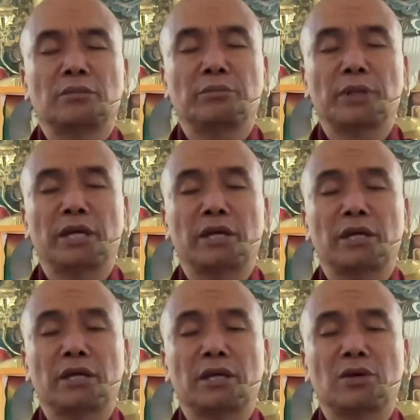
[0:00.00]

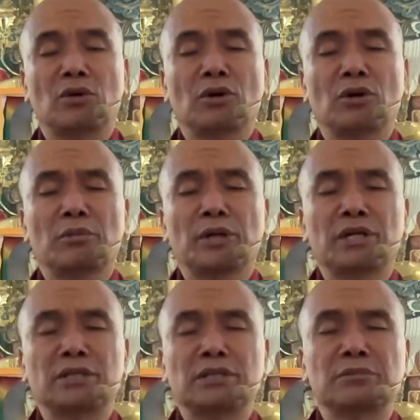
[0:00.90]
May all
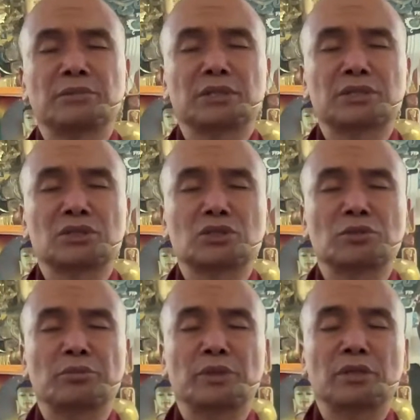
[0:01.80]
my
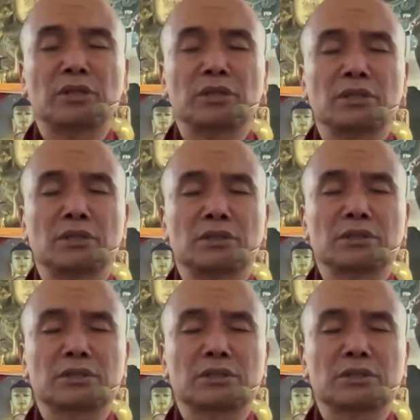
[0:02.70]
demonstration beings